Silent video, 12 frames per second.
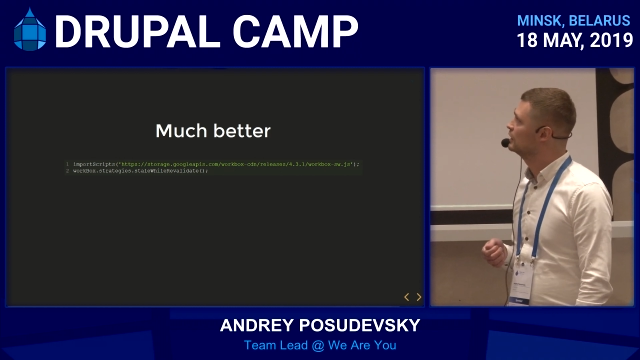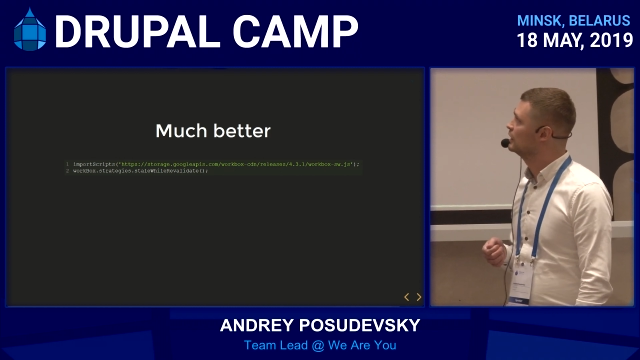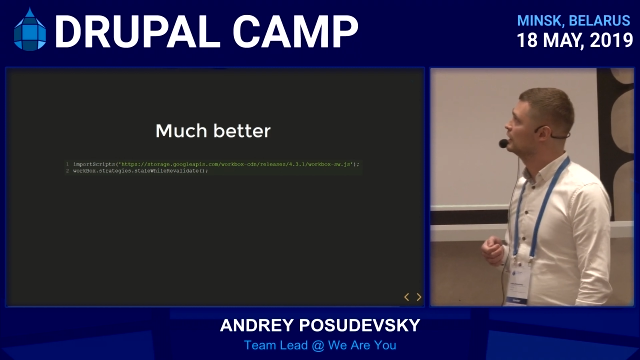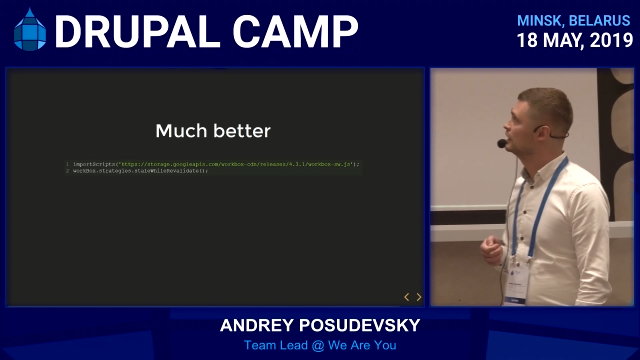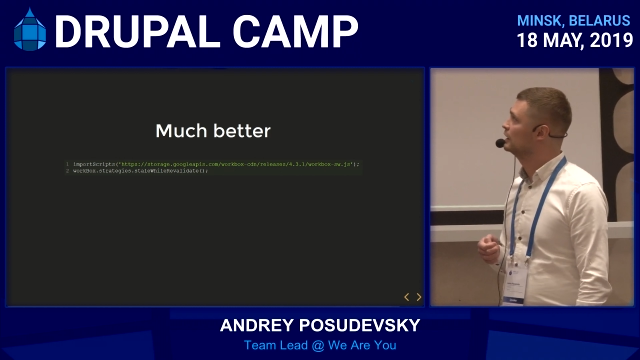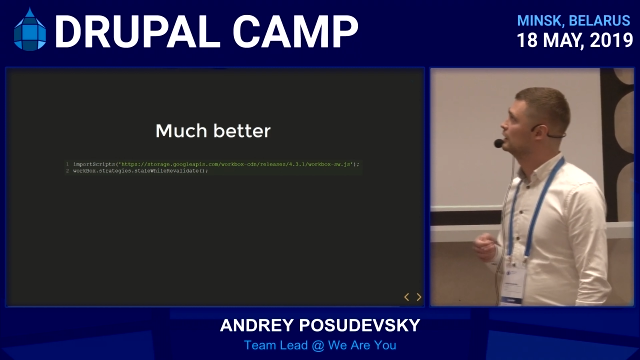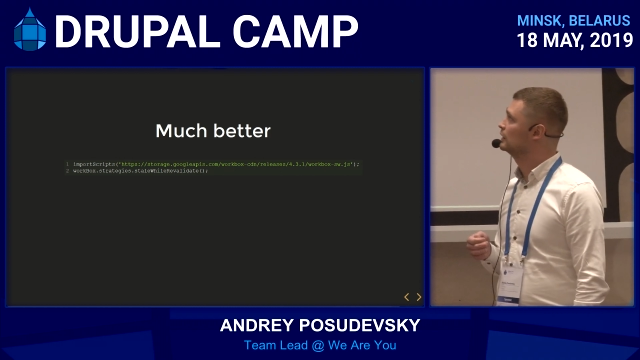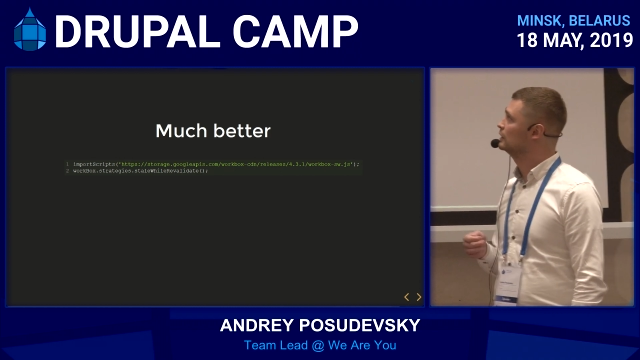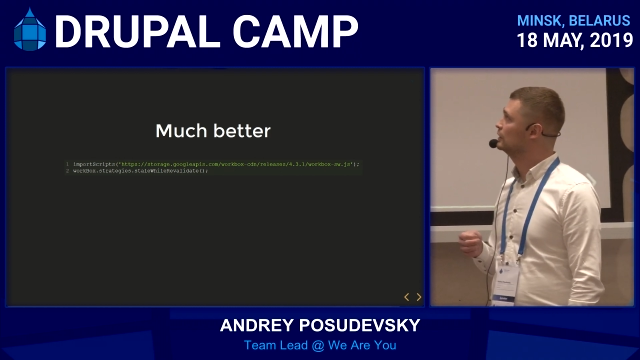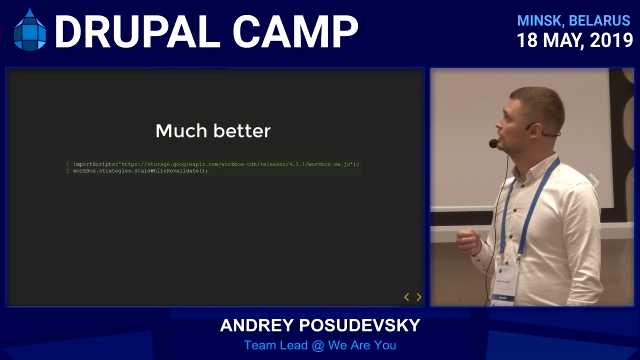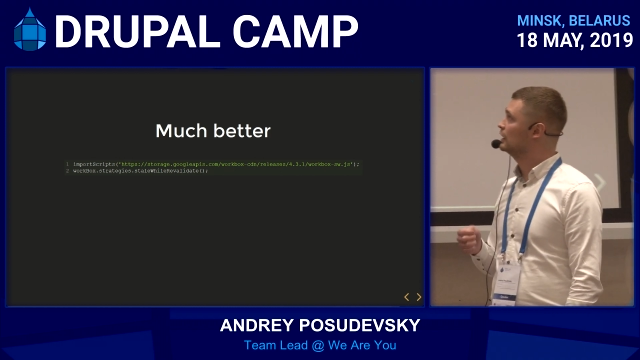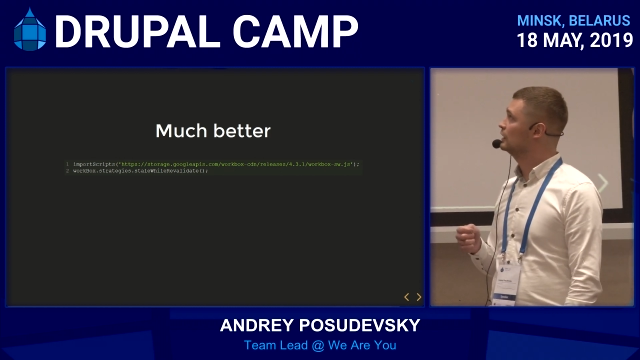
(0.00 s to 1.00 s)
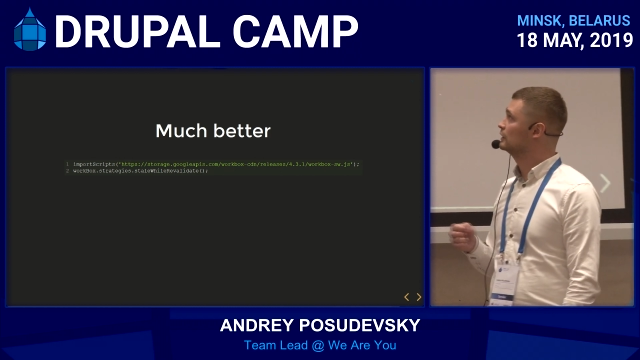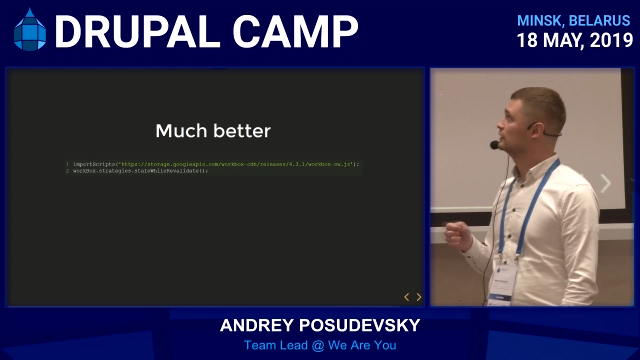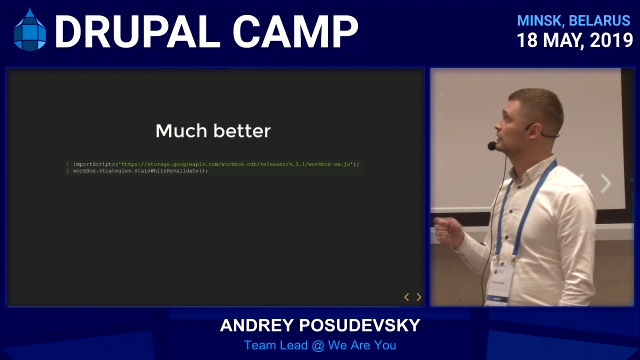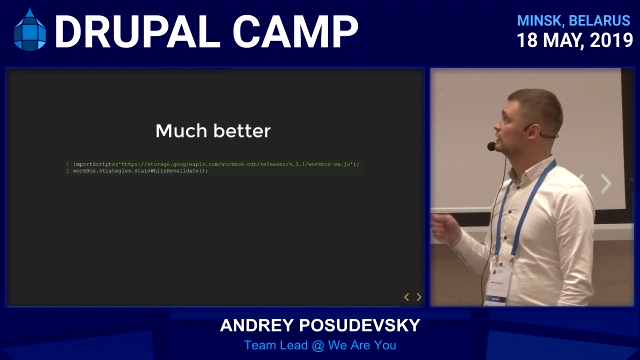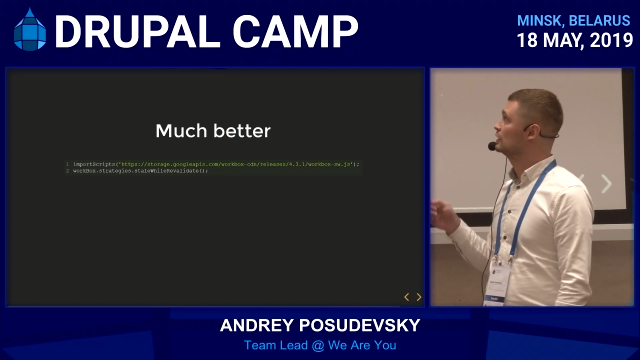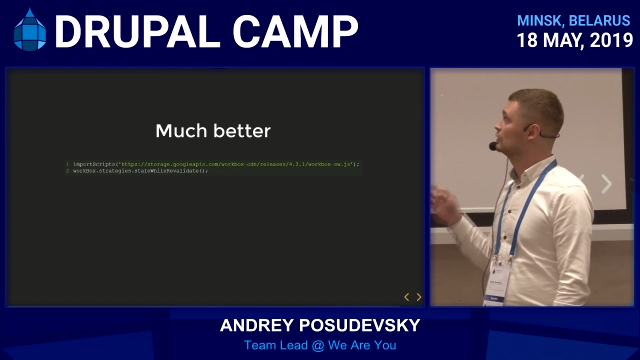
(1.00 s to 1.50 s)
Uh, you
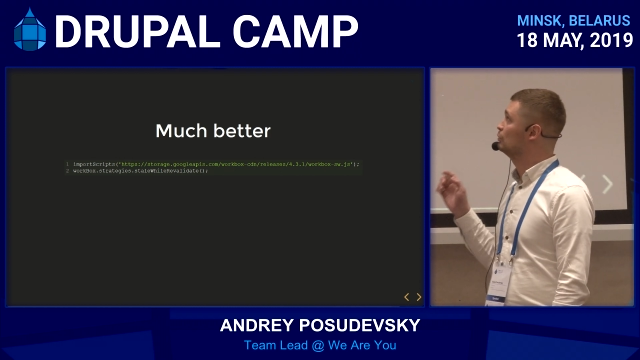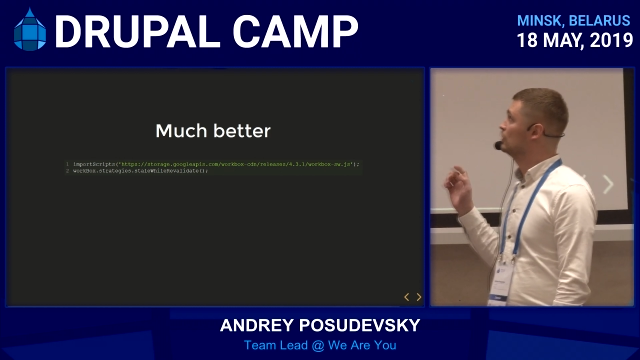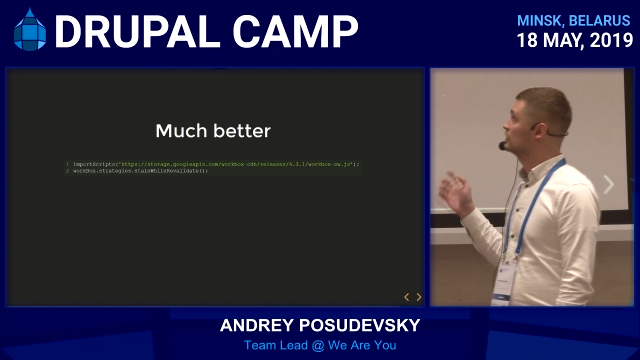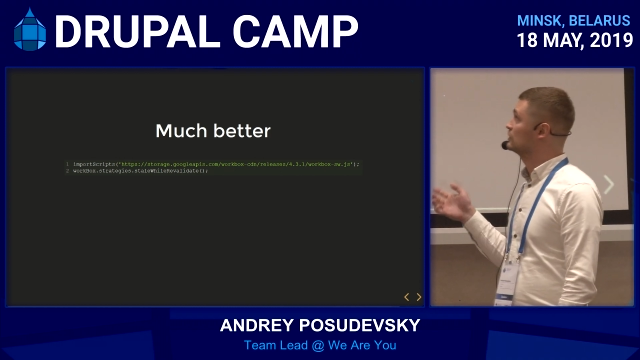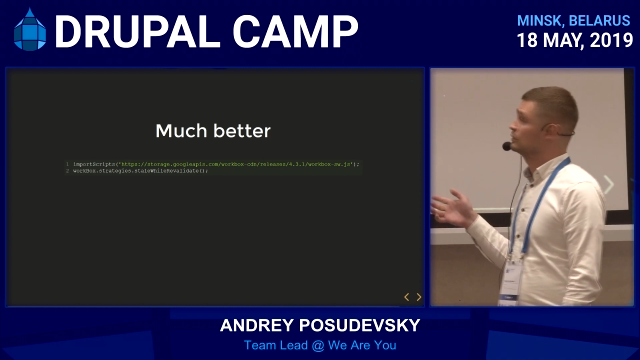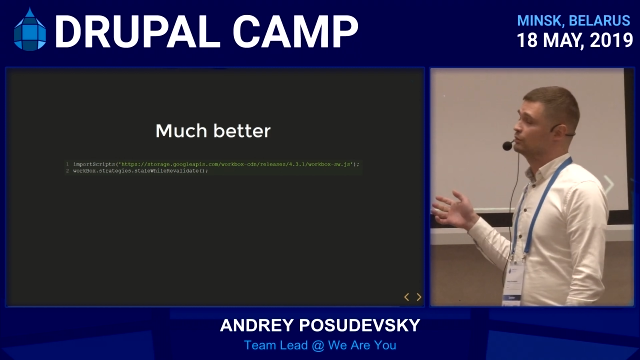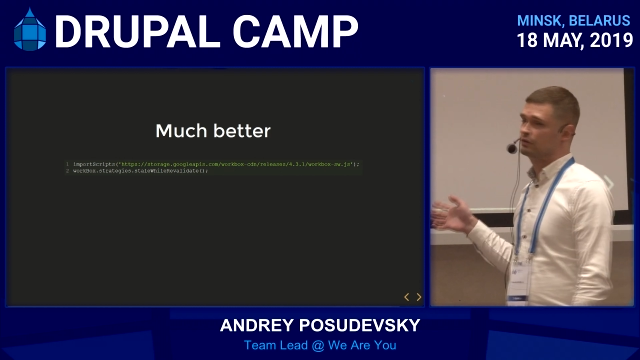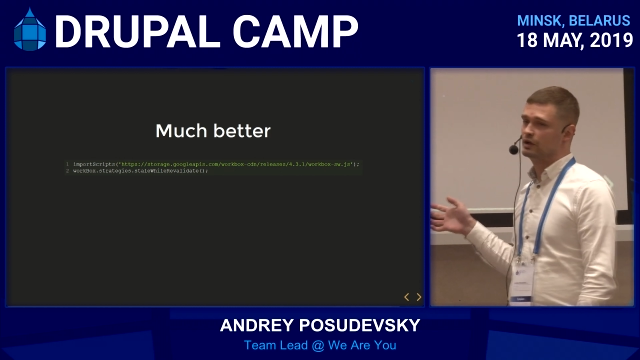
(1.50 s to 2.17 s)
can uh, pass some